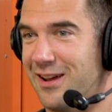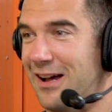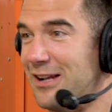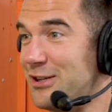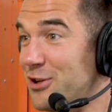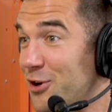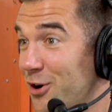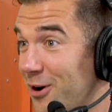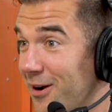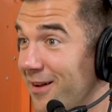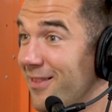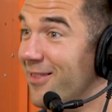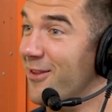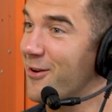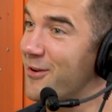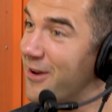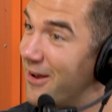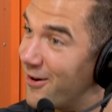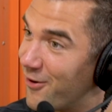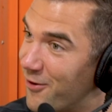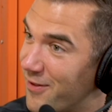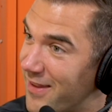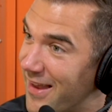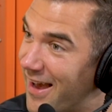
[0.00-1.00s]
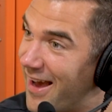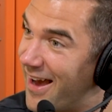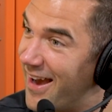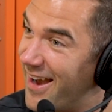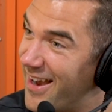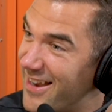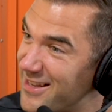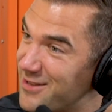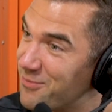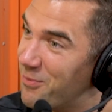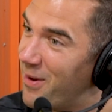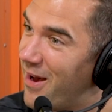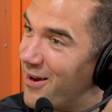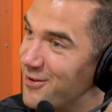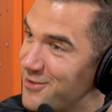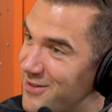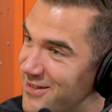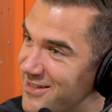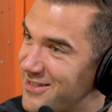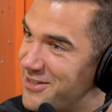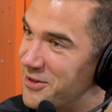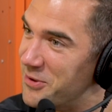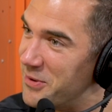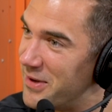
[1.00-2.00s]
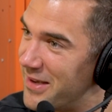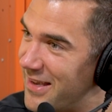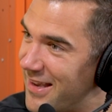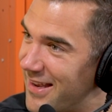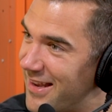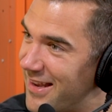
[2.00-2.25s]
touch her and look yeah. at her in the eyes while she's doing